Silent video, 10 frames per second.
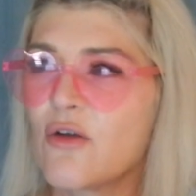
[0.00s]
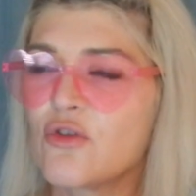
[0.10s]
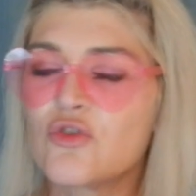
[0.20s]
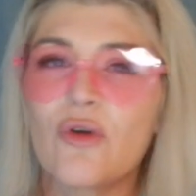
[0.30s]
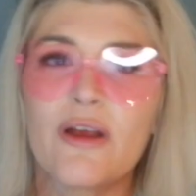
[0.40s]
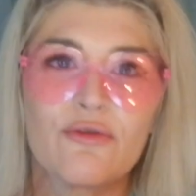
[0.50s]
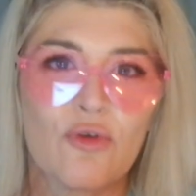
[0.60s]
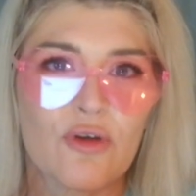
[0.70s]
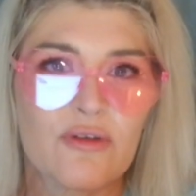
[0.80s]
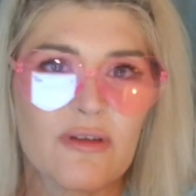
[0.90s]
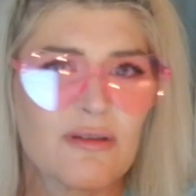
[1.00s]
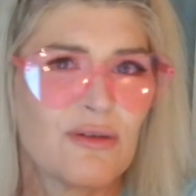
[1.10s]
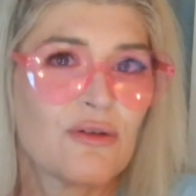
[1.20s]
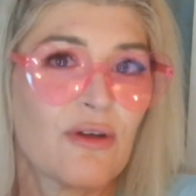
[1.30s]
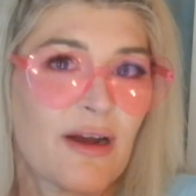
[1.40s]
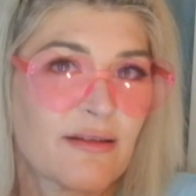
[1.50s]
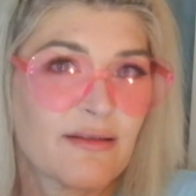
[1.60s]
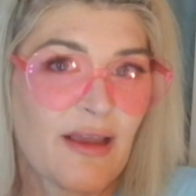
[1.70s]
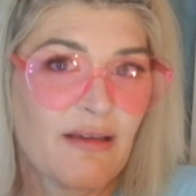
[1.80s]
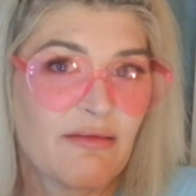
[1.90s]
joined forces to try to
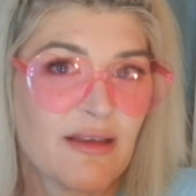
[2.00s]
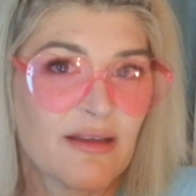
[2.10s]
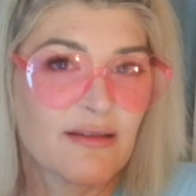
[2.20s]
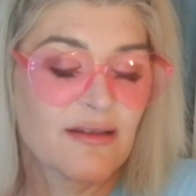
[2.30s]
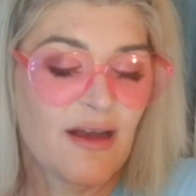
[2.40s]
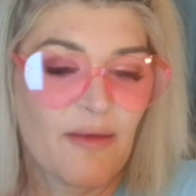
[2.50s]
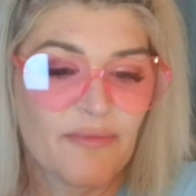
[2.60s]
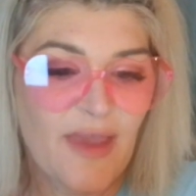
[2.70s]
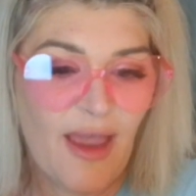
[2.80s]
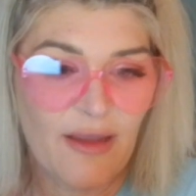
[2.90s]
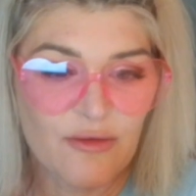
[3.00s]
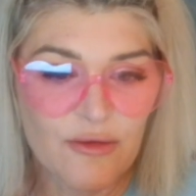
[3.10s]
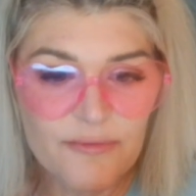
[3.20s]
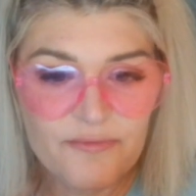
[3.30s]
save this castle.